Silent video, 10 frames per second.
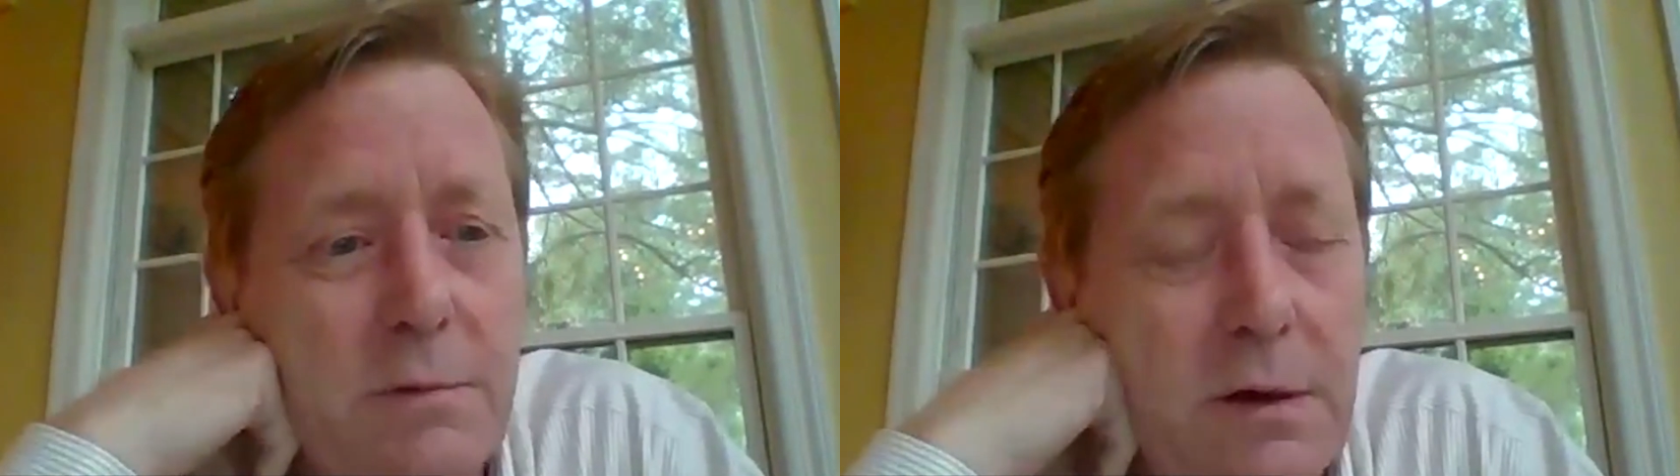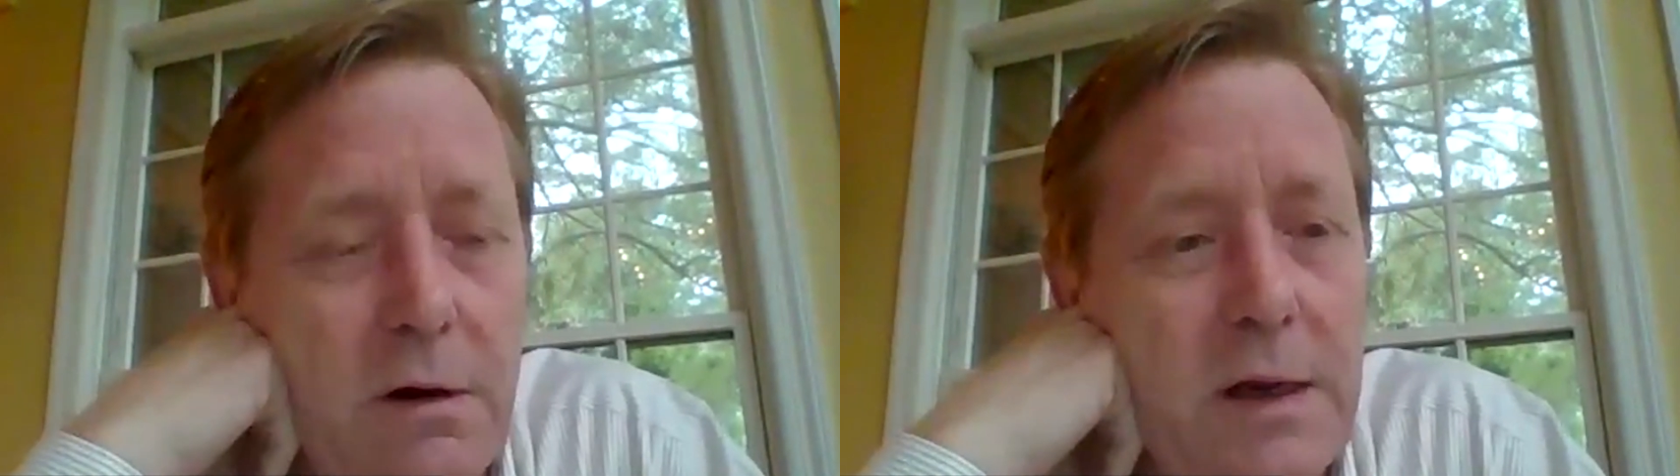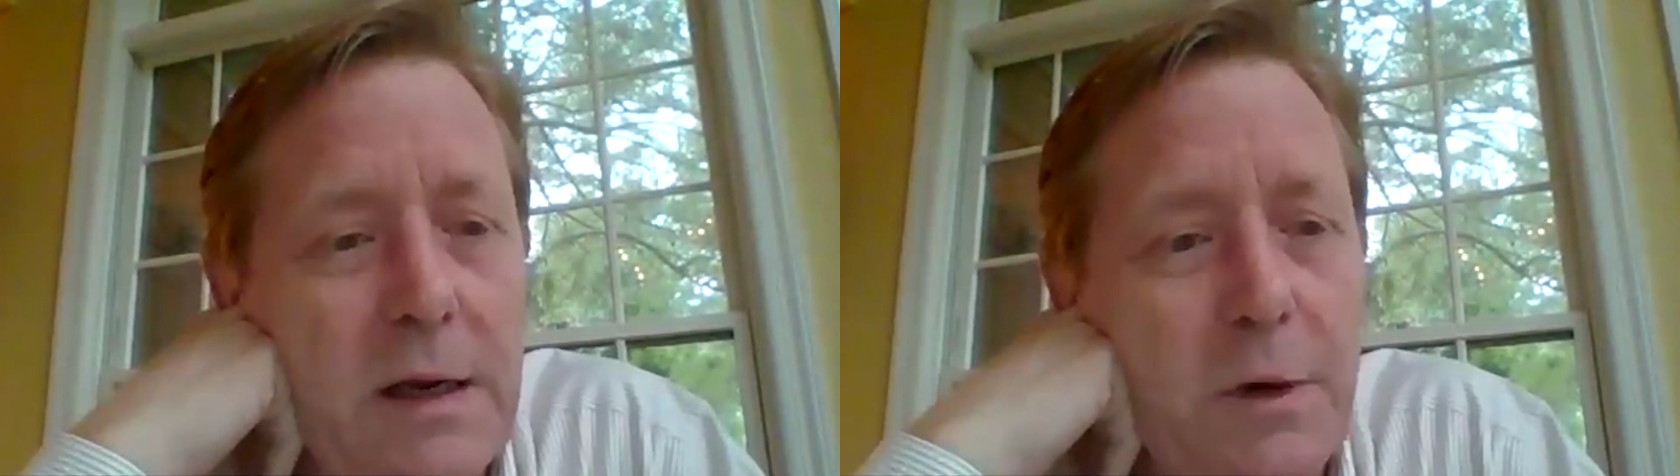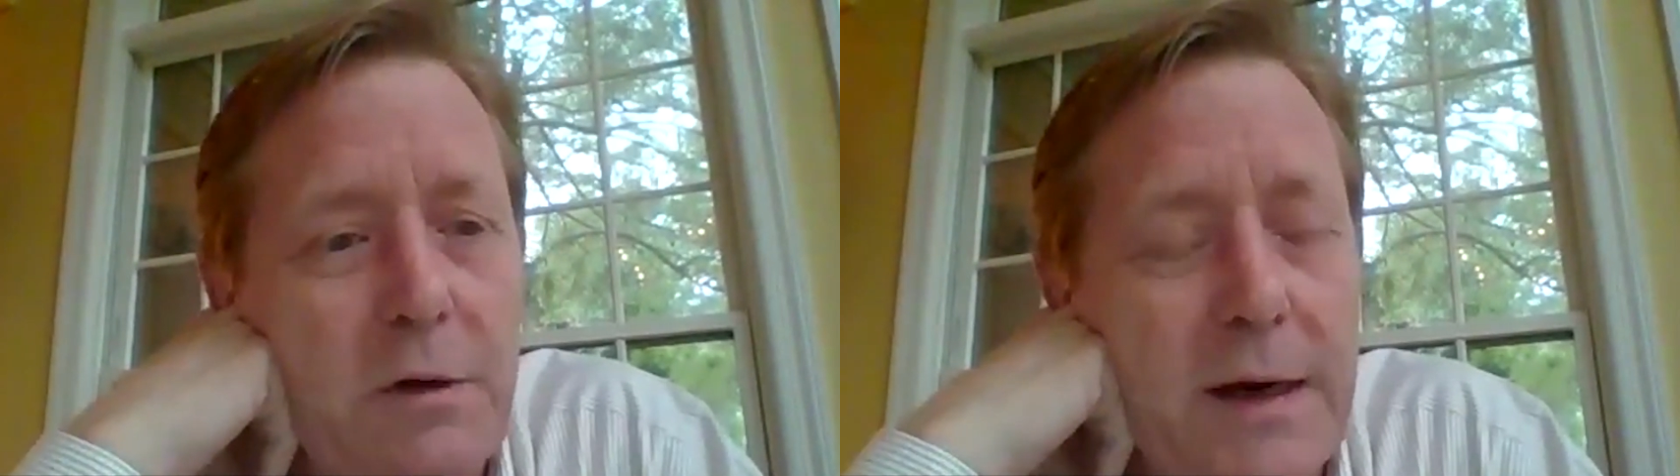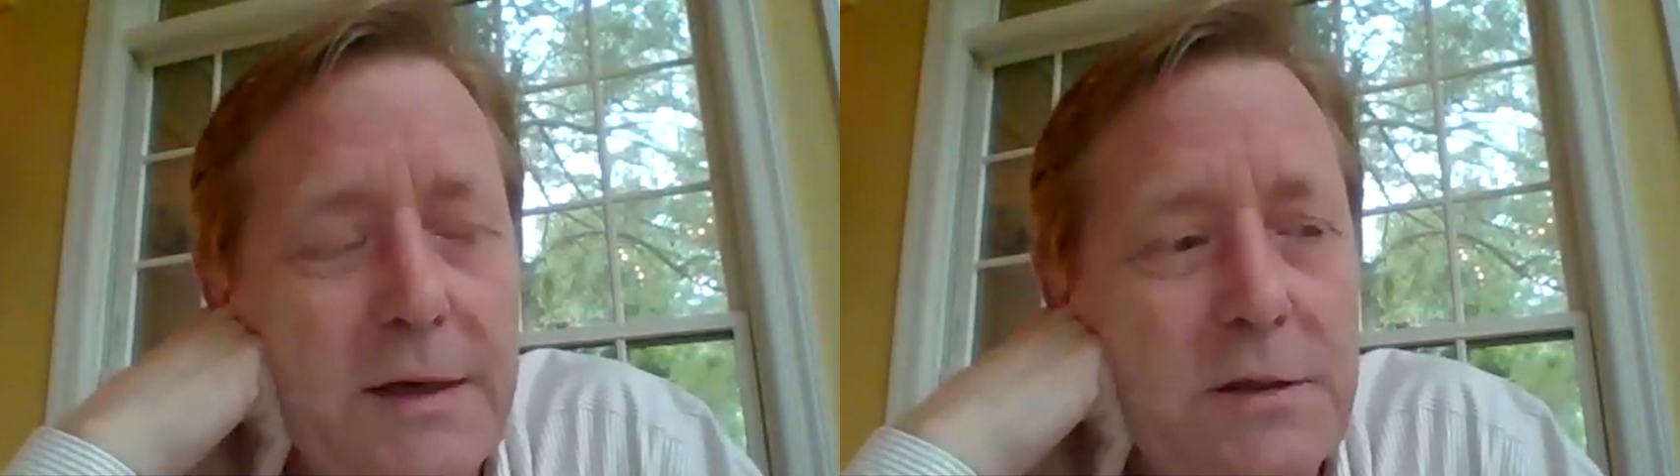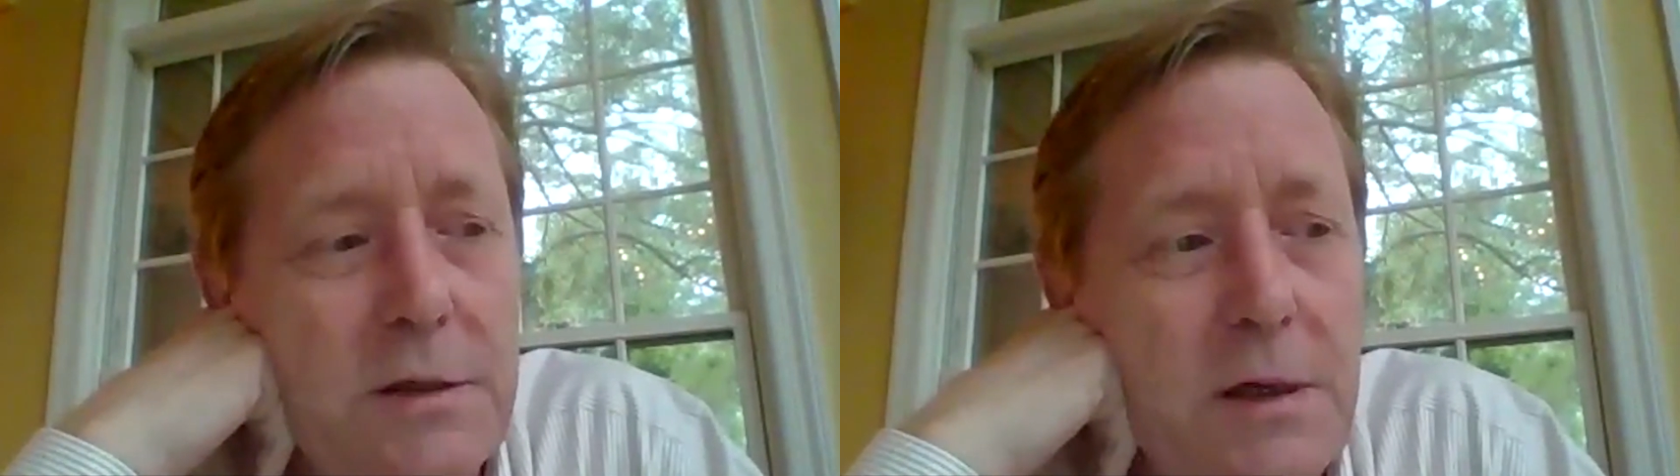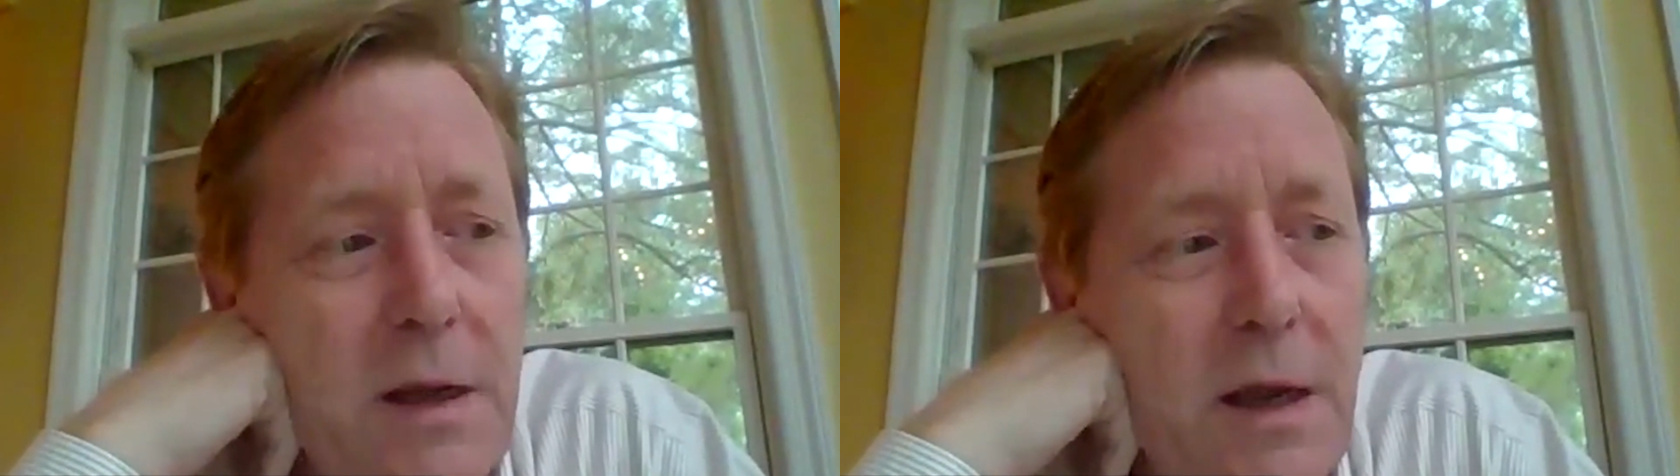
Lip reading: regarding immigration.